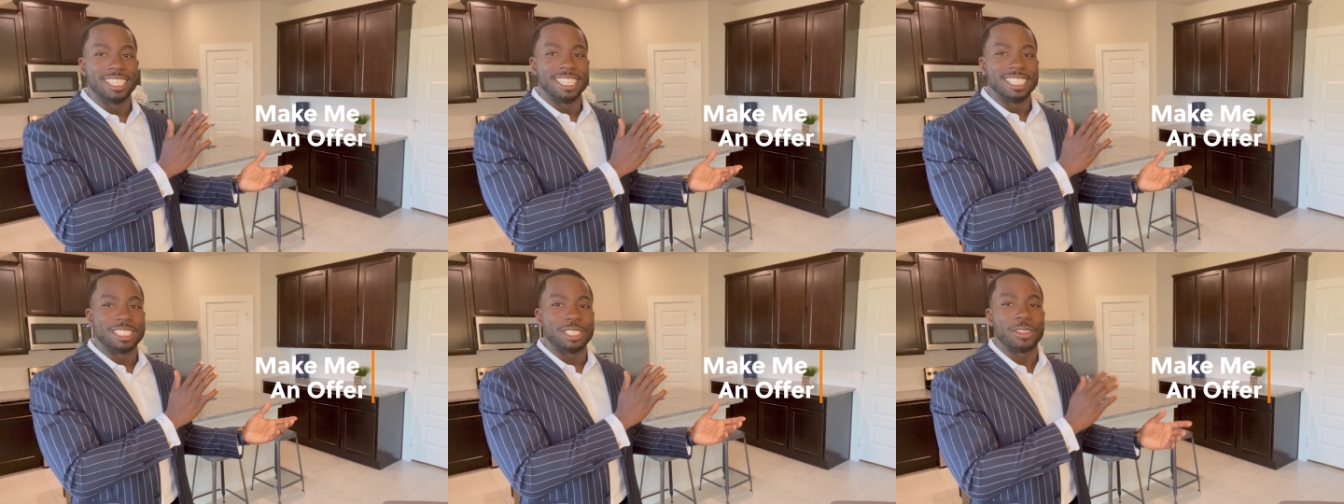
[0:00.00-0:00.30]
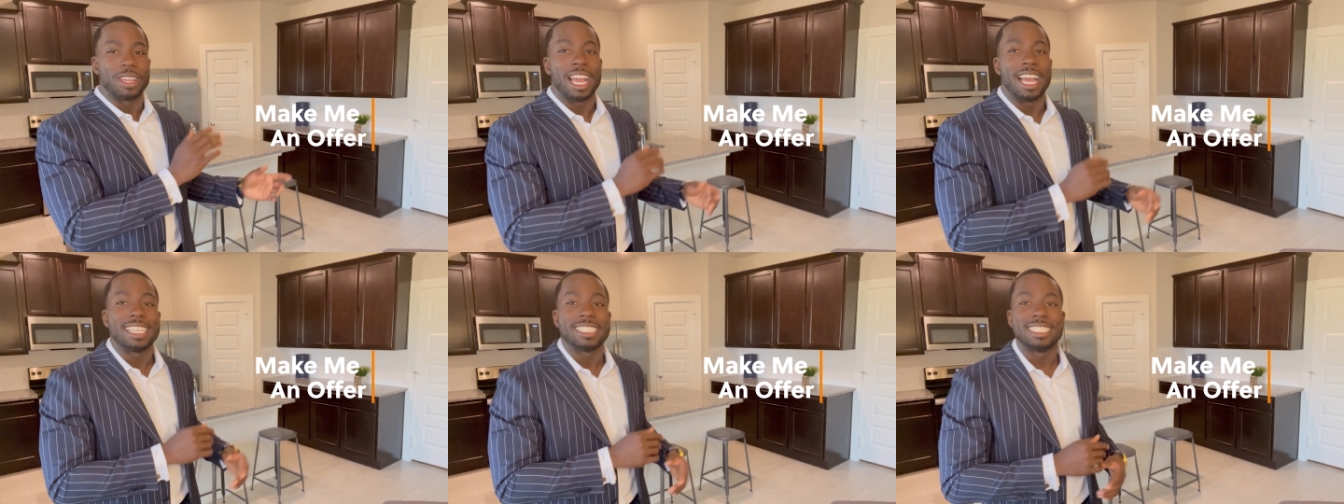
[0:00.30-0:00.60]
So
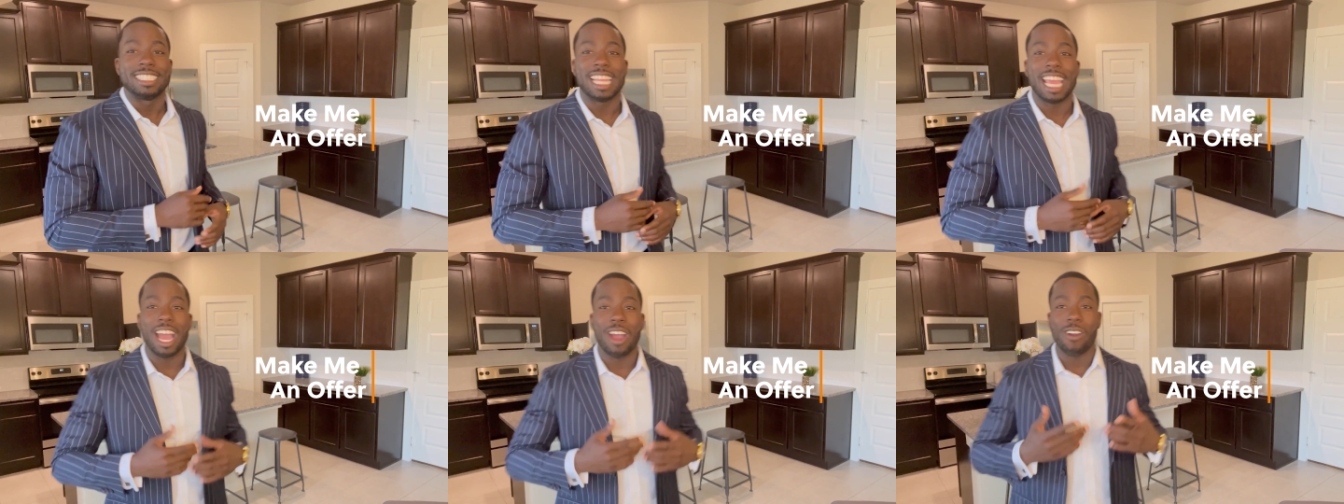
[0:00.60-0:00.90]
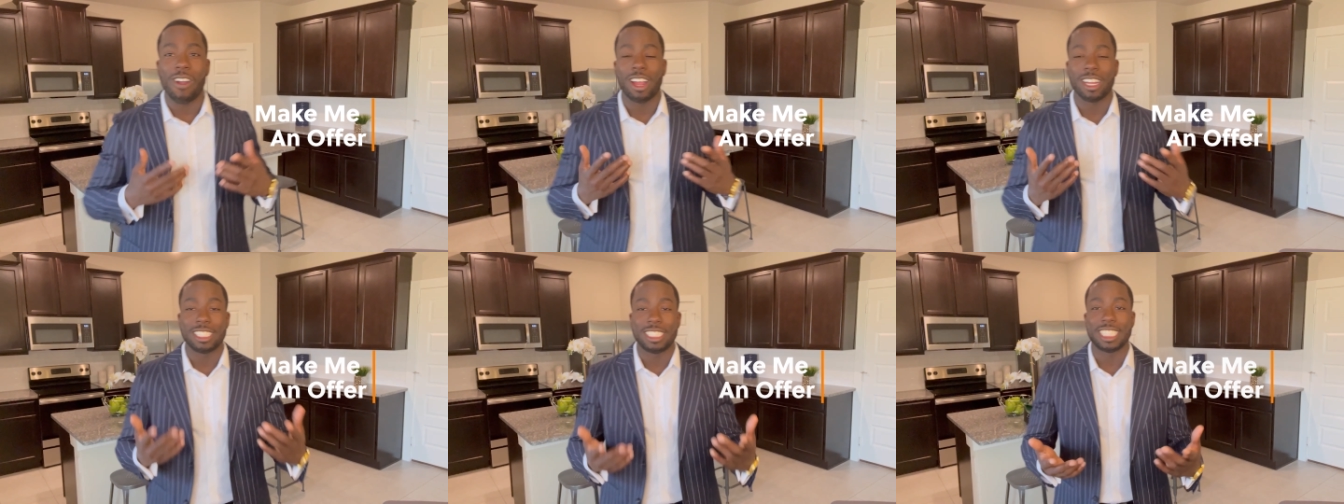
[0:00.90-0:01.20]
guys, now
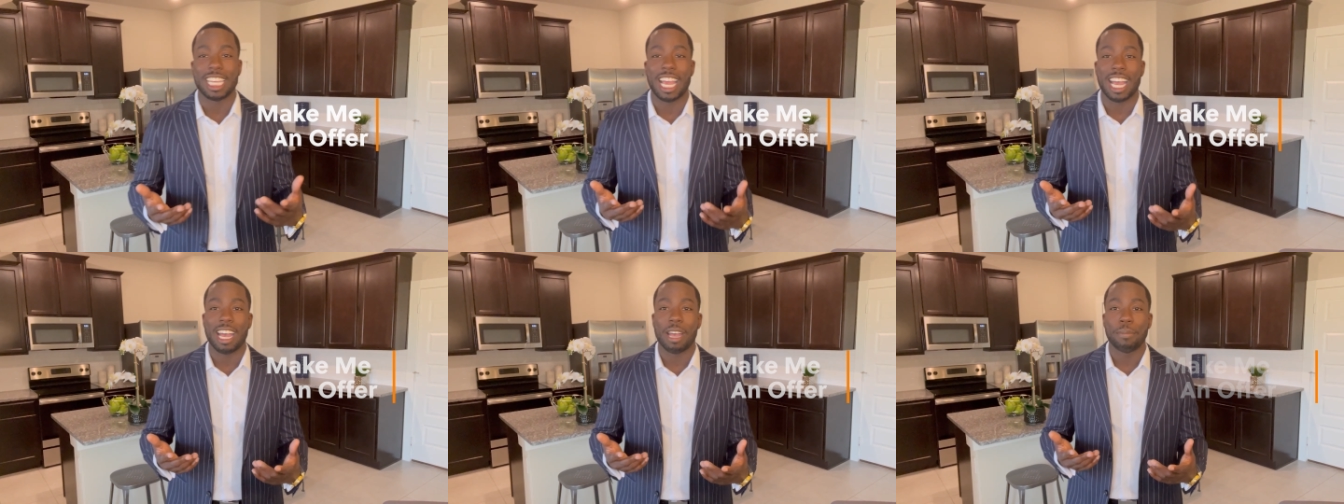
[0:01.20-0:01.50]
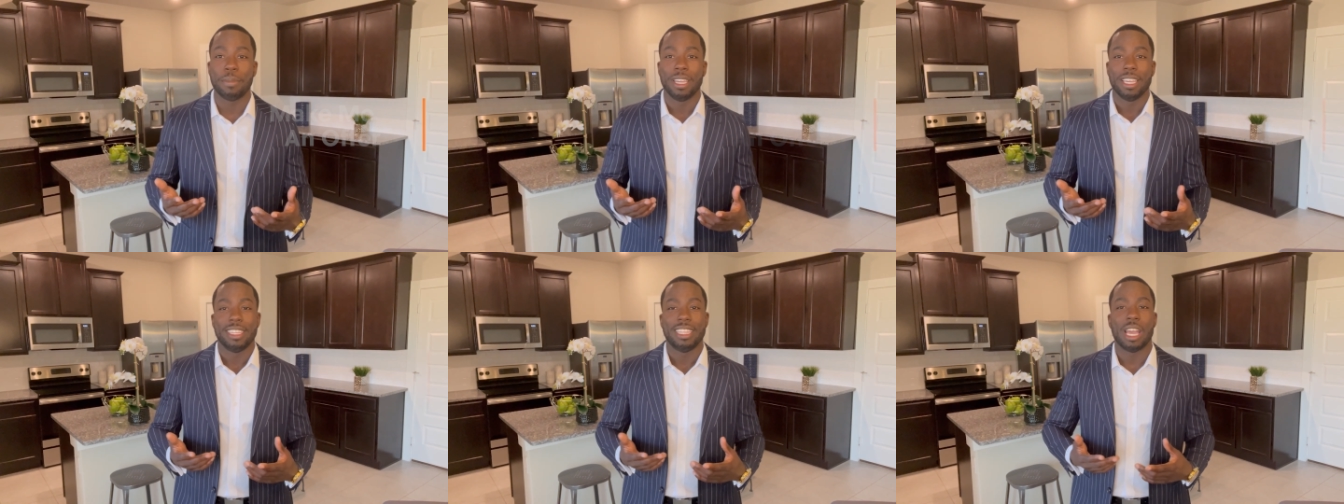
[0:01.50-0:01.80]
our
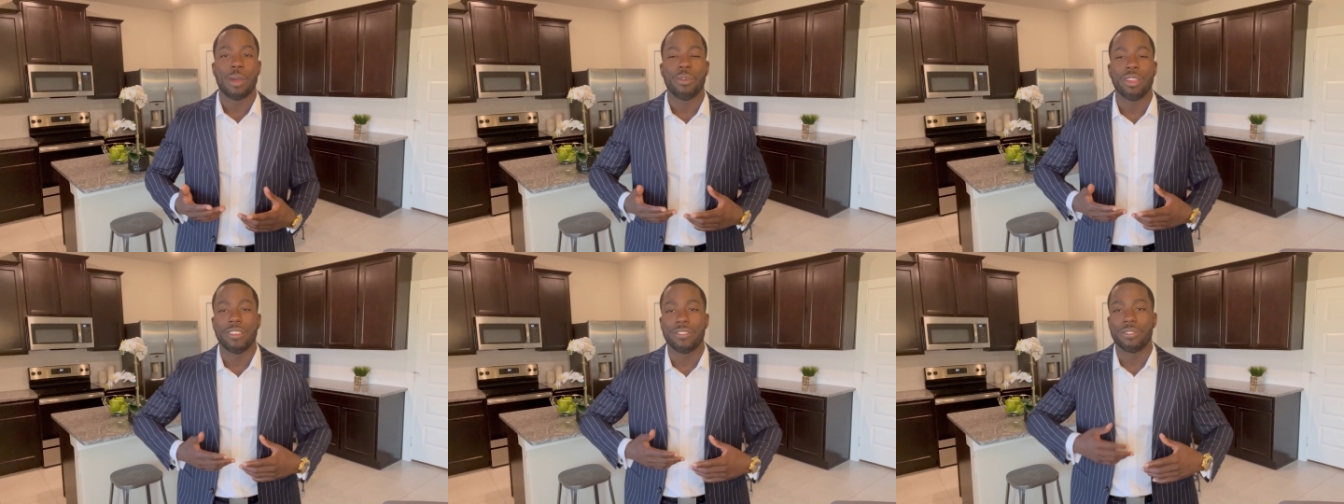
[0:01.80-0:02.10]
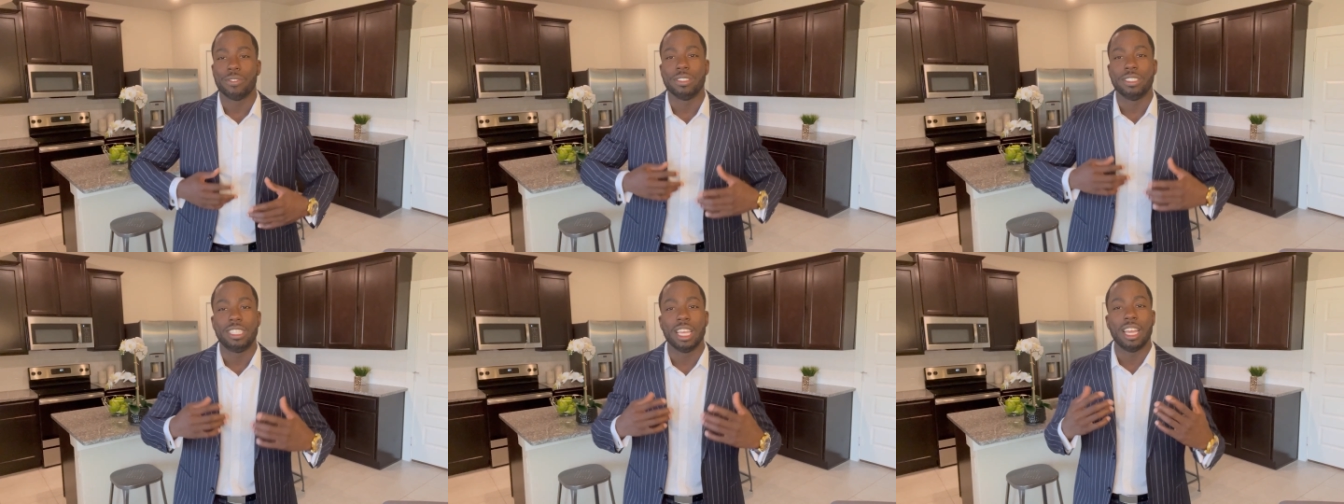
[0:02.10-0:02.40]
job that
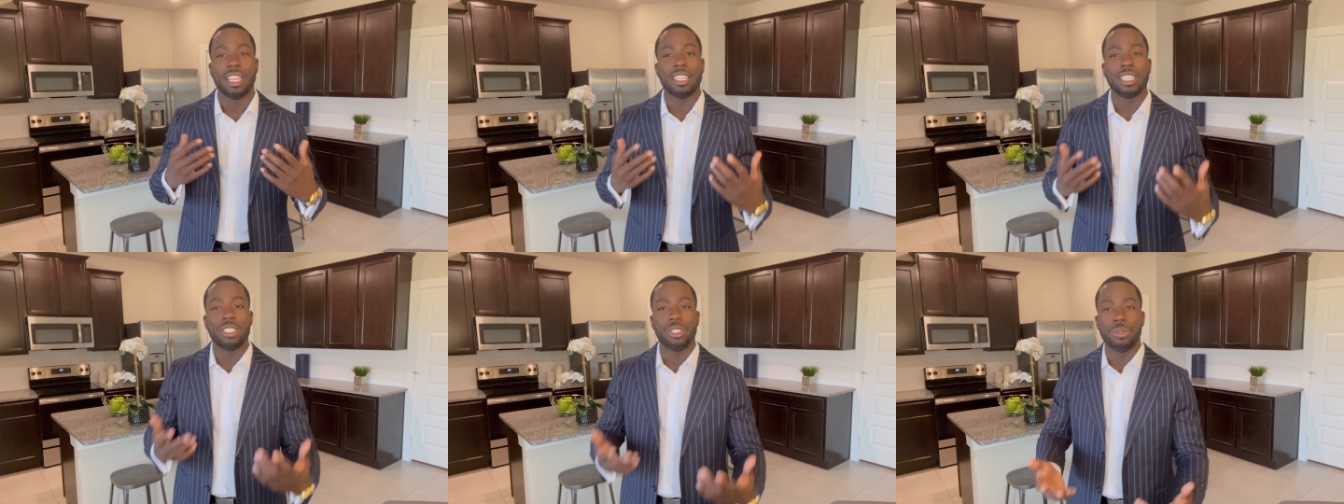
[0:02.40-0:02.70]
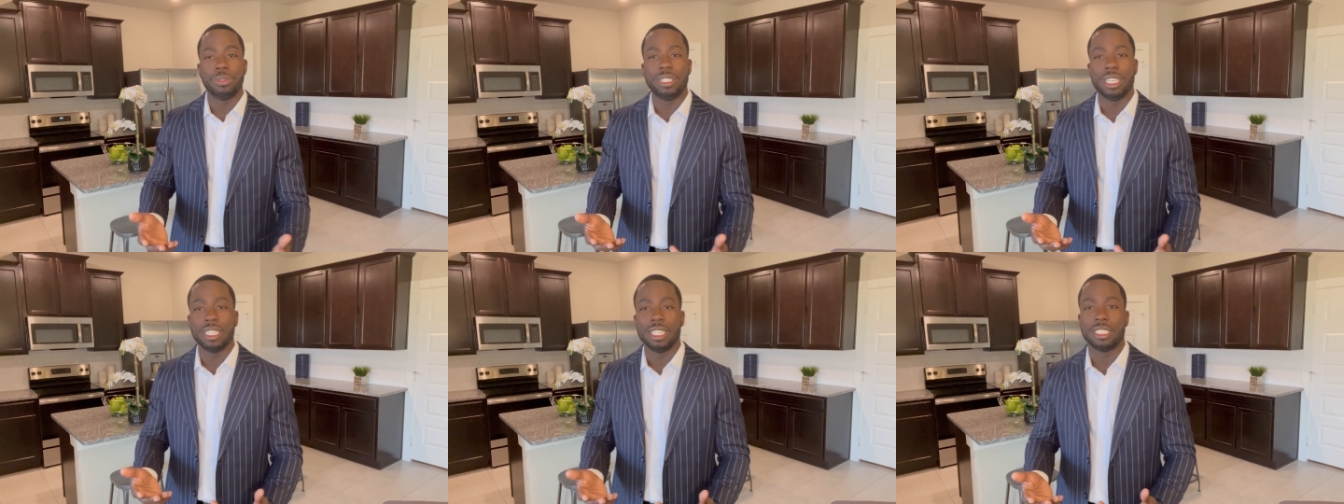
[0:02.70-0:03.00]
we've done the due
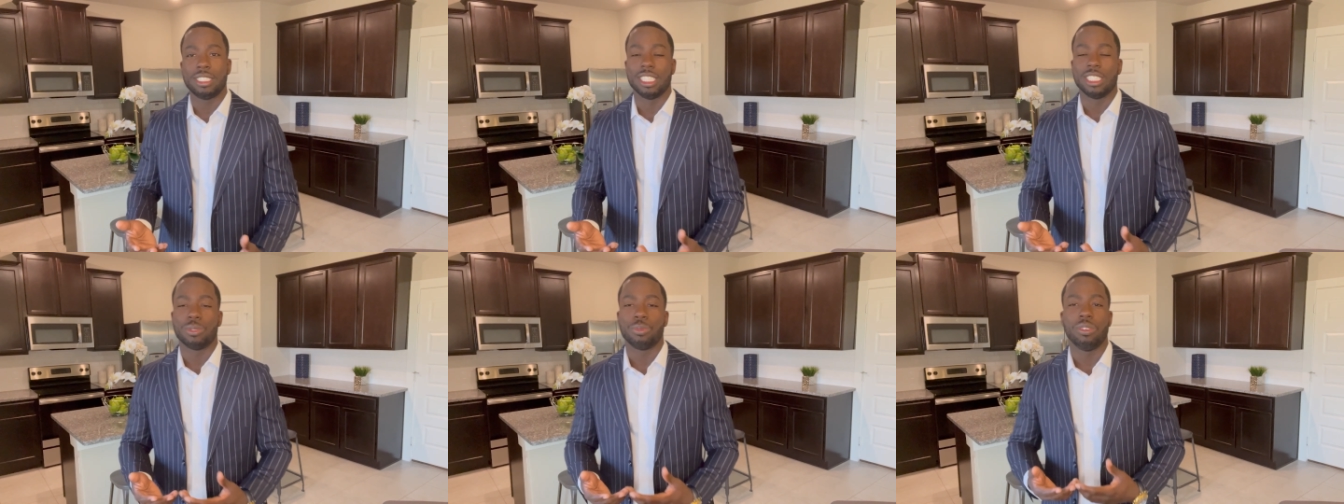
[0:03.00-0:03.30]
diligence,